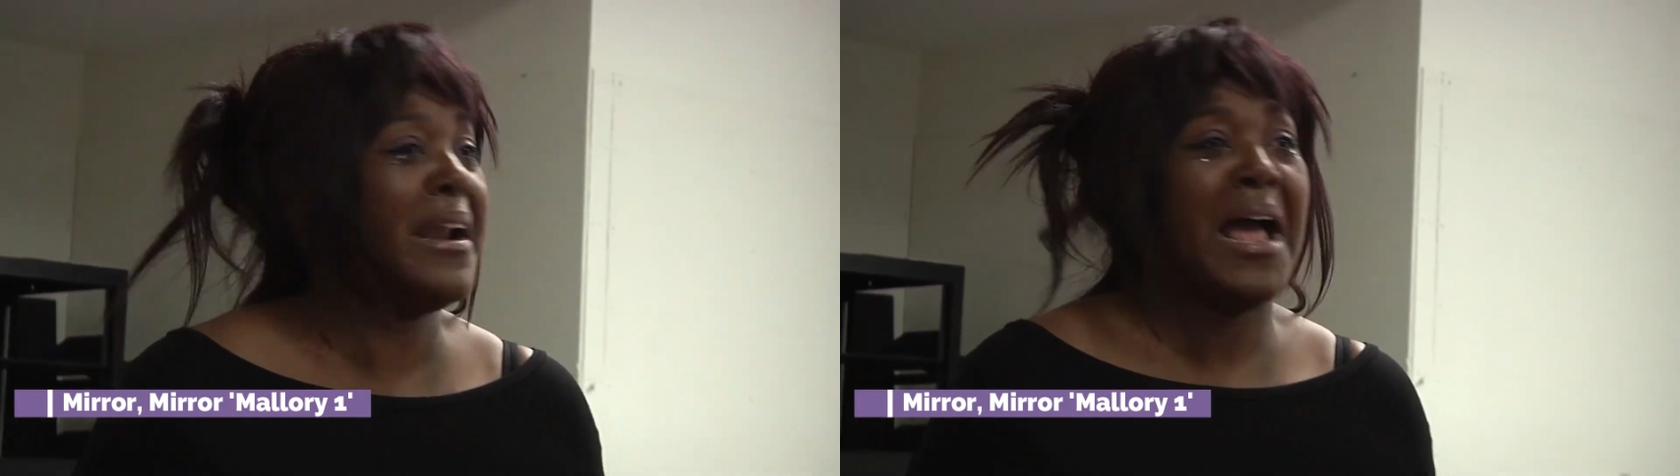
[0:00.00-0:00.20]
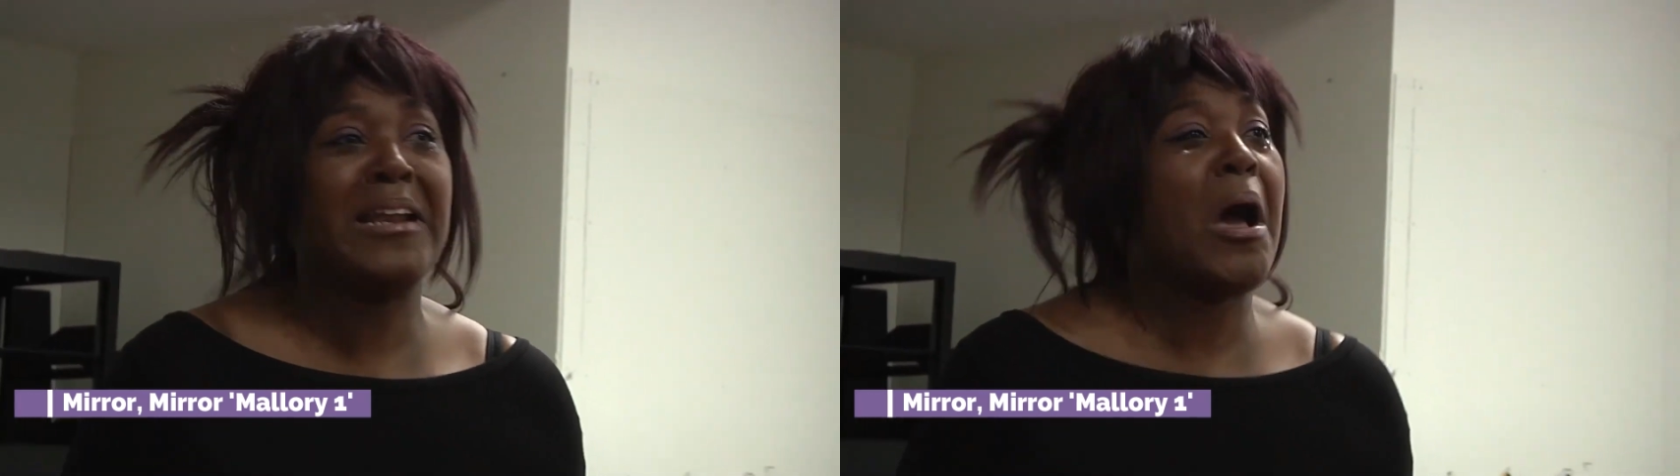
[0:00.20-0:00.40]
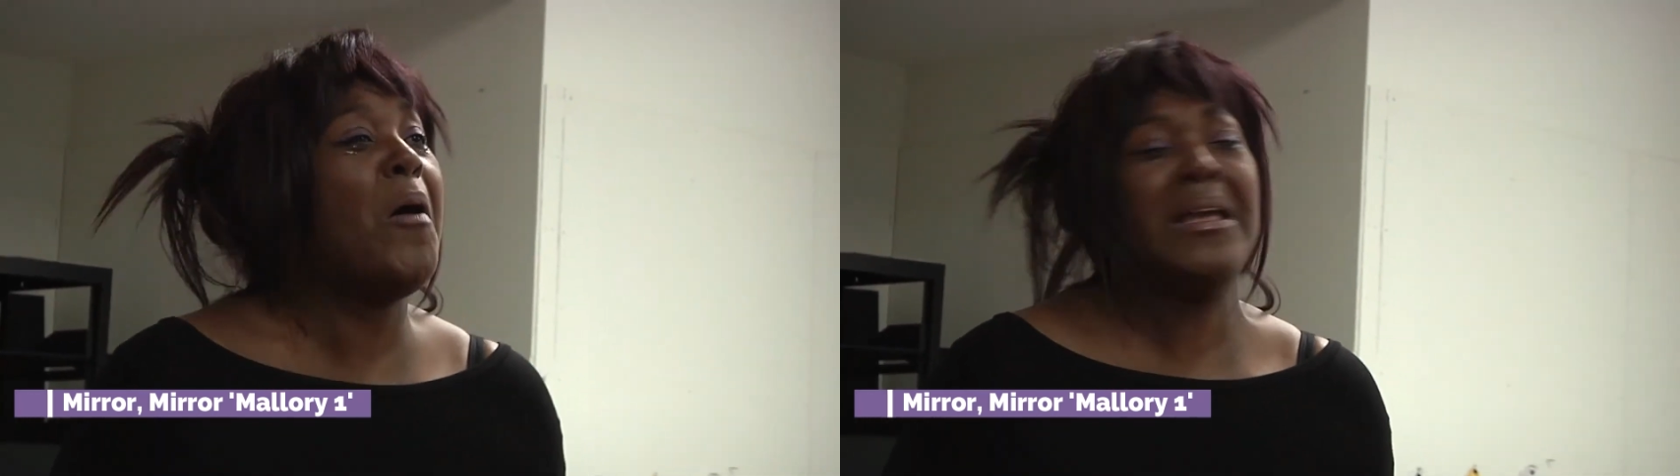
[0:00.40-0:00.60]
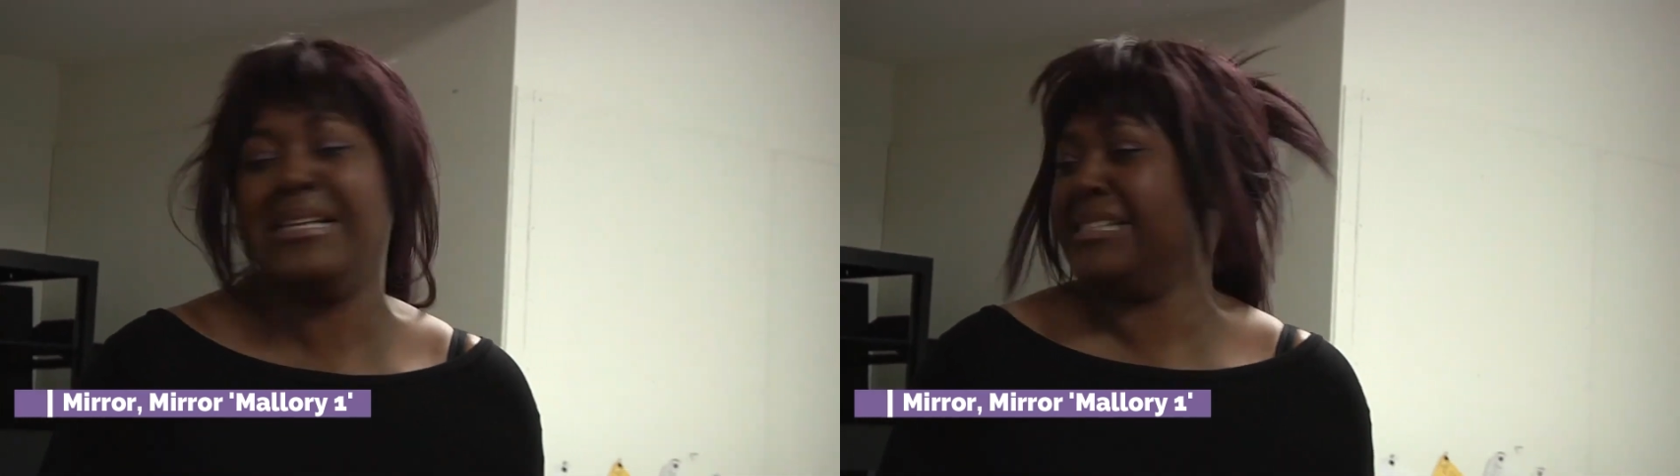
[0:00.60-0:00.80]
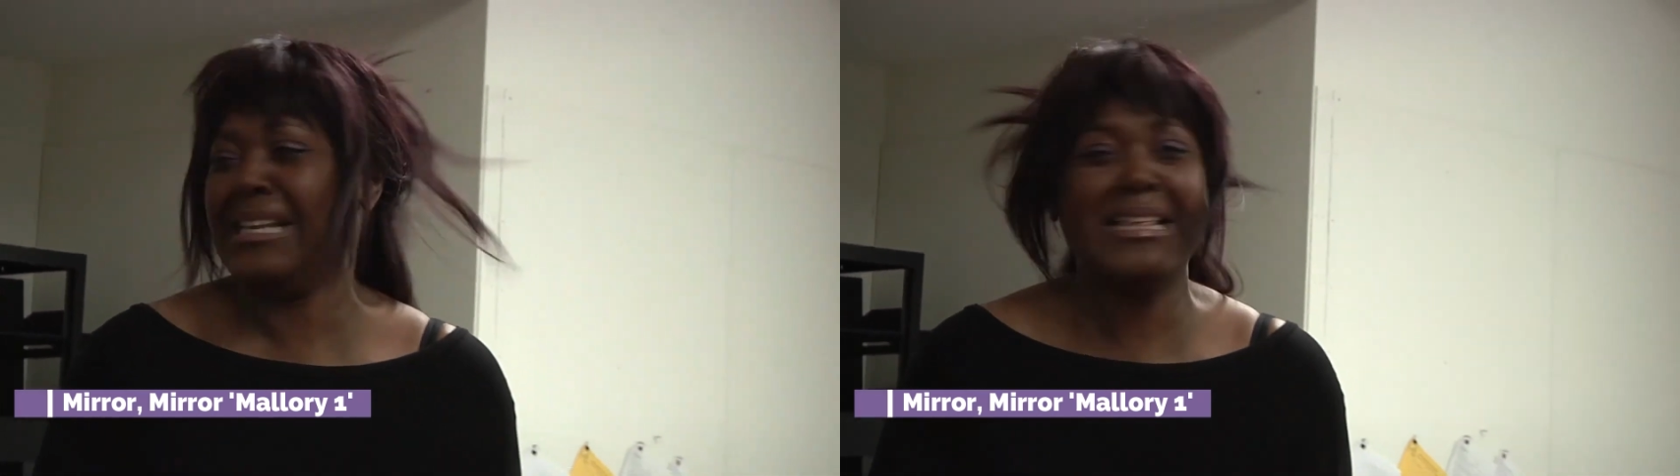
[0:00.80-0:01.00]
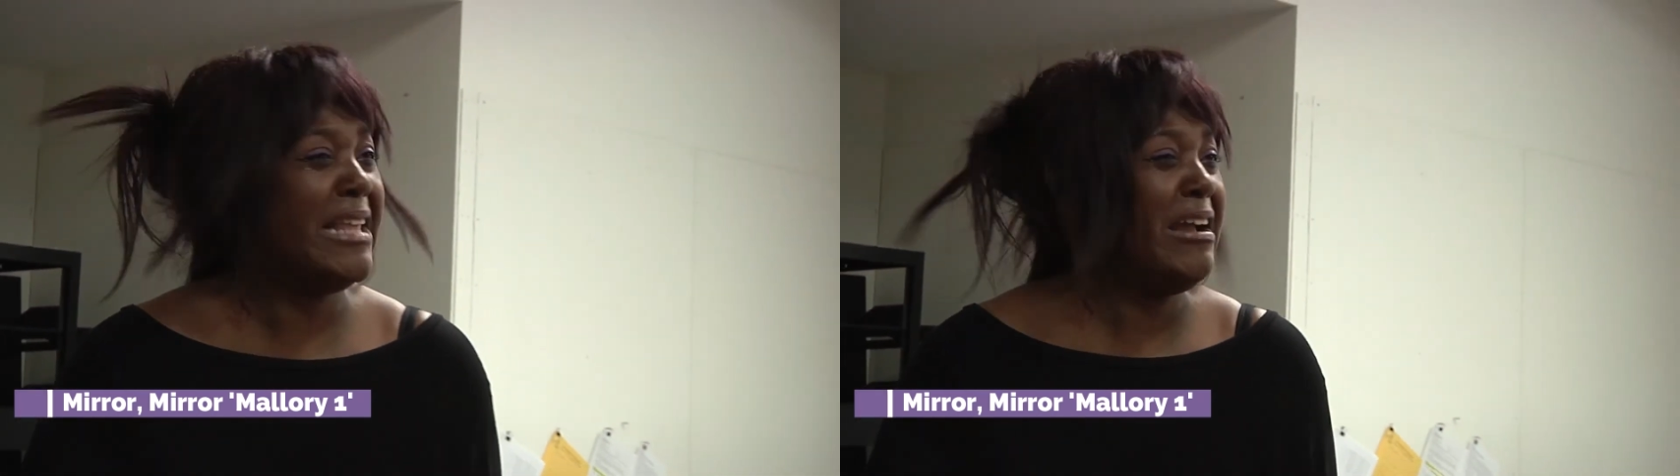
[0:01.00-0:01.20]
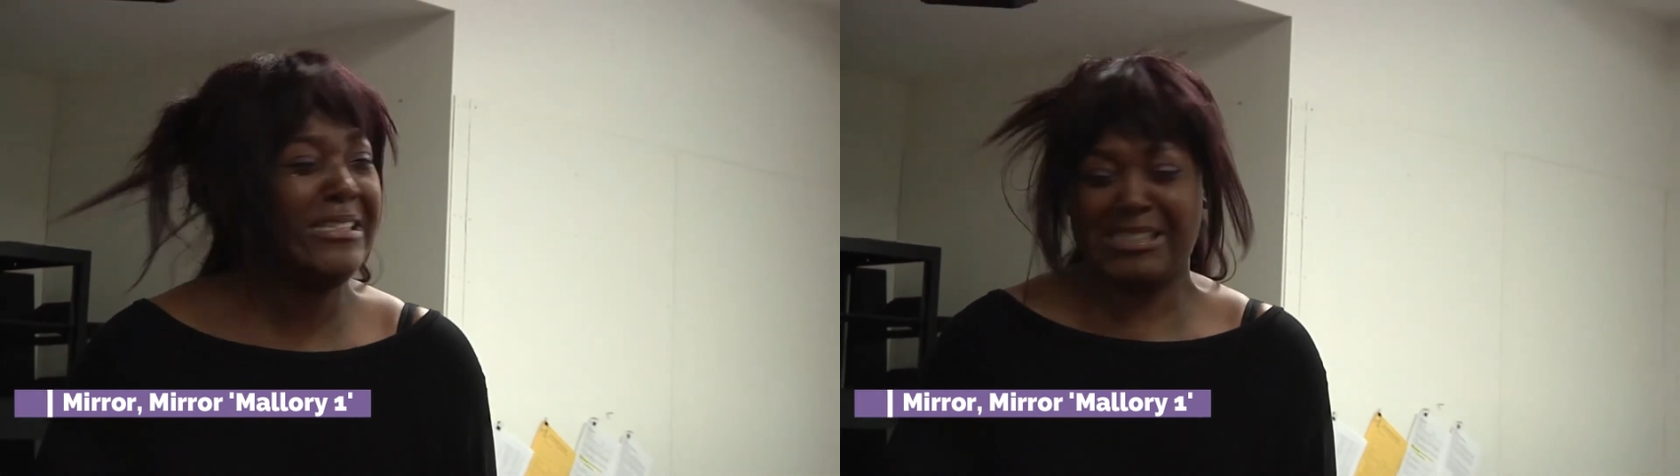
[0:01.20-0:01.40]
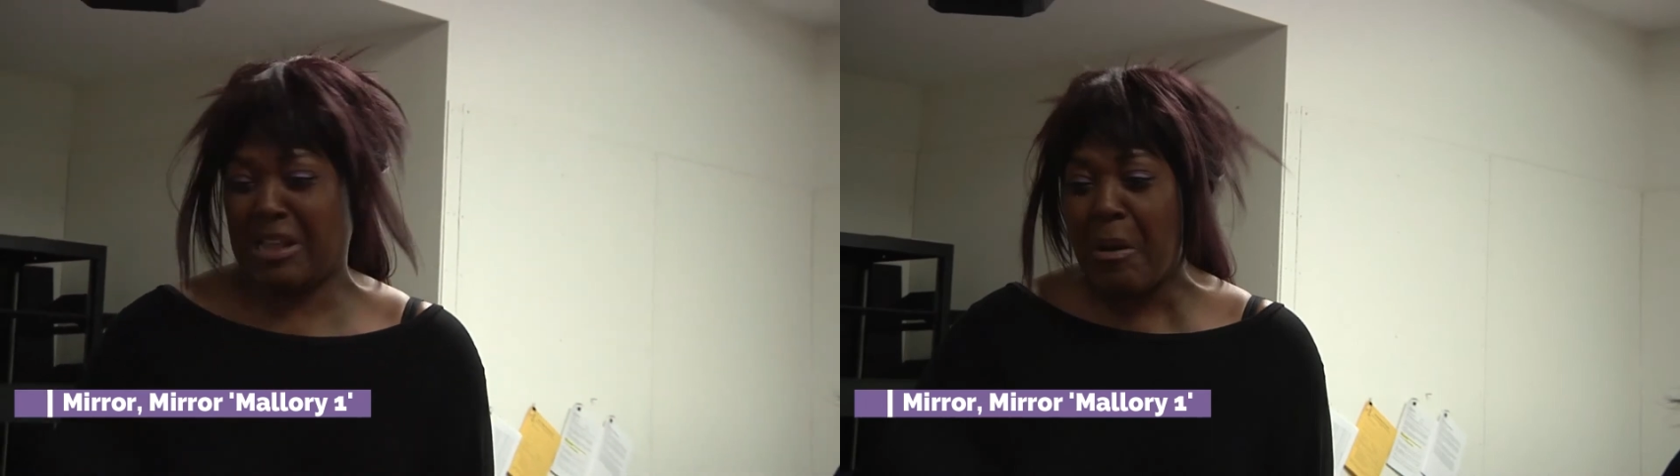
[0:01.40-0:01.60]
I know he's in
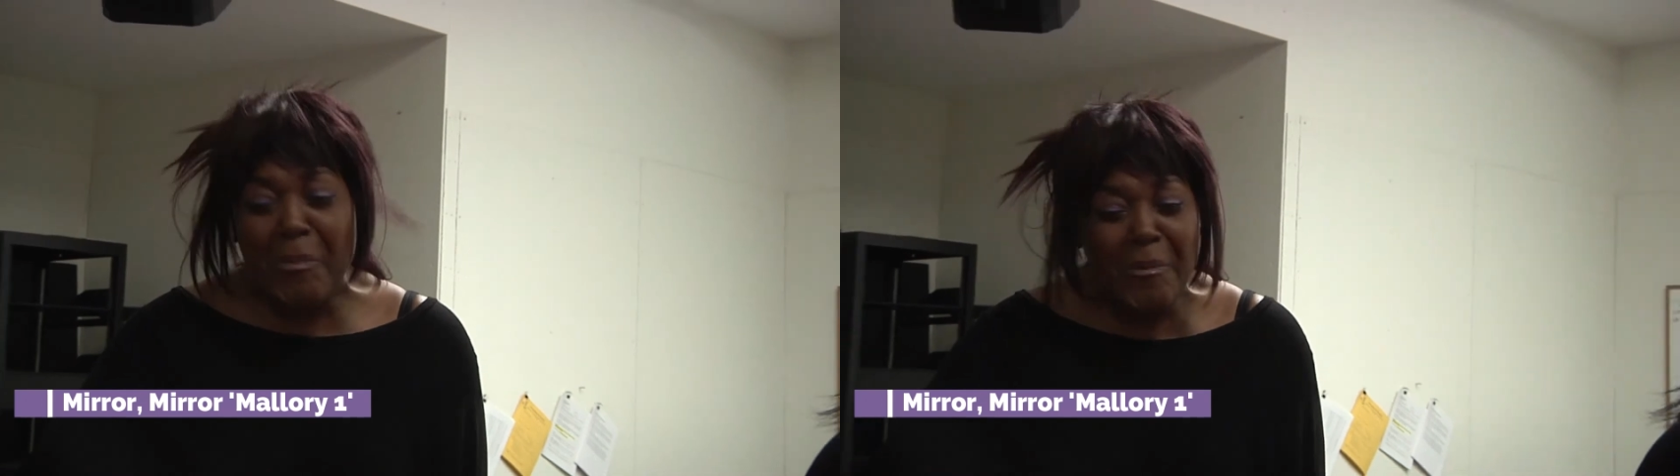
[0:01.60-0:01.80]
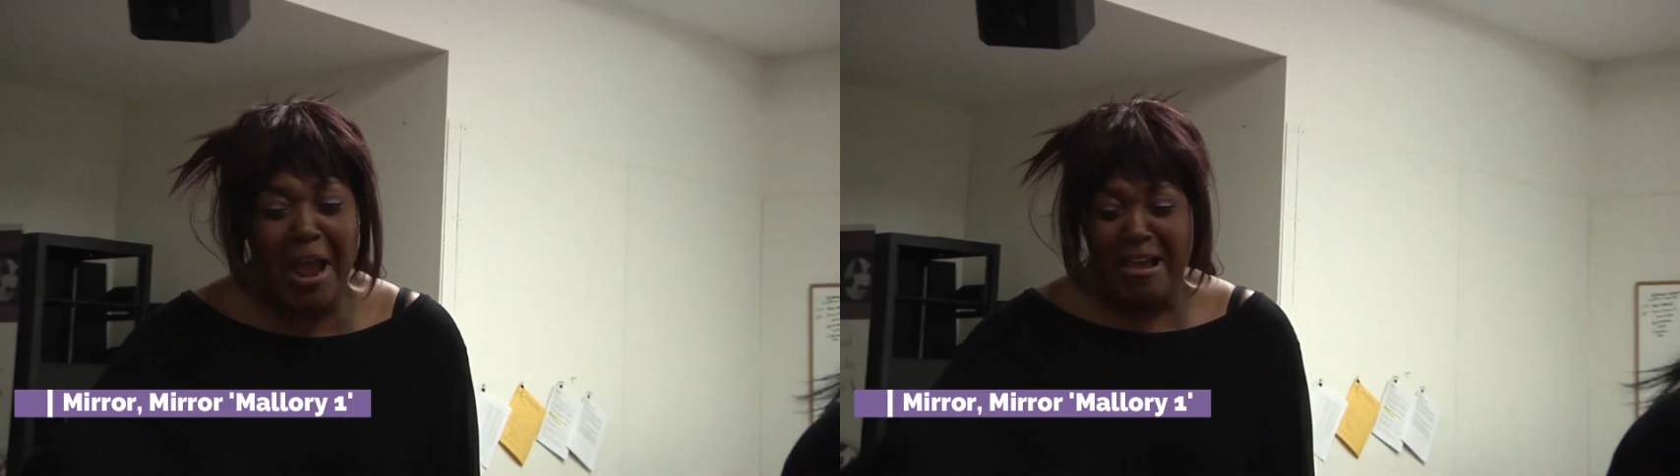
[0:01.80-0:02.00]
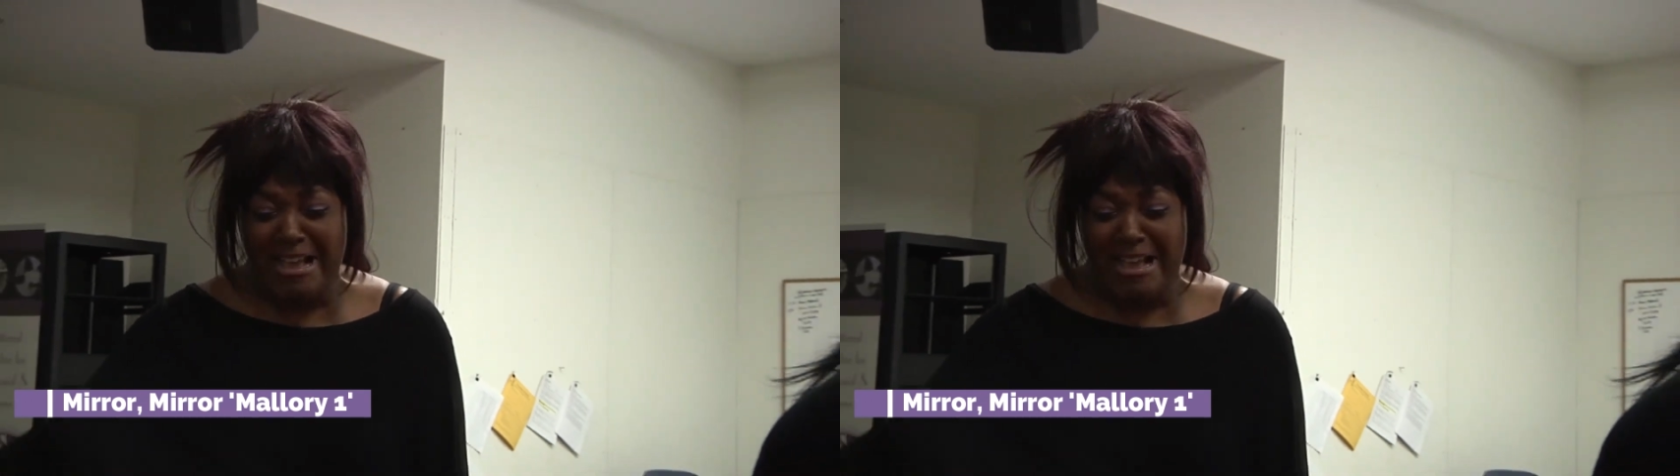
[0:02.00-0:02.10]
there somewhere.